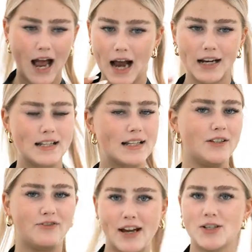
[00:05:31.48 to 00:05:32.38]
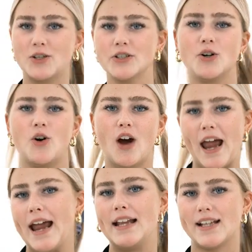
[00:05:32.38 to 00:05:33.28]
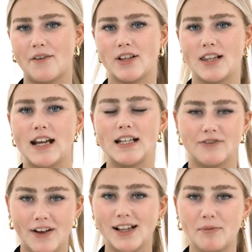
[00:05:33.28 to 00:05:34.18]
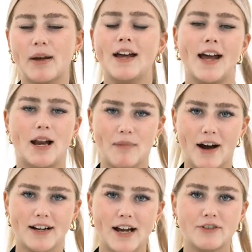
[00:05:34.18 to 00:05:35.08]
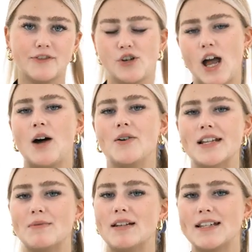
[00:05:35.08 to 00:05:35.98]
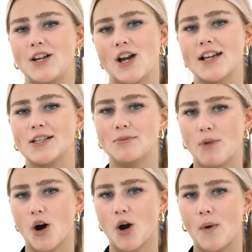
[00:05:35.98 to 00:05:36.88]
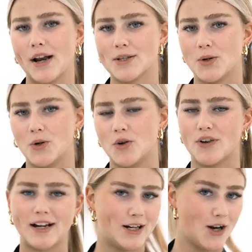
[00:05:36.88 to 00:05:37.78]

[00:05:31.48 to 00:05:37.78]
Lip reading: hacks, face contour, hands, everything develop and marinate for a few hours, and I'm gonna see you guys tomorrow when it's all ready to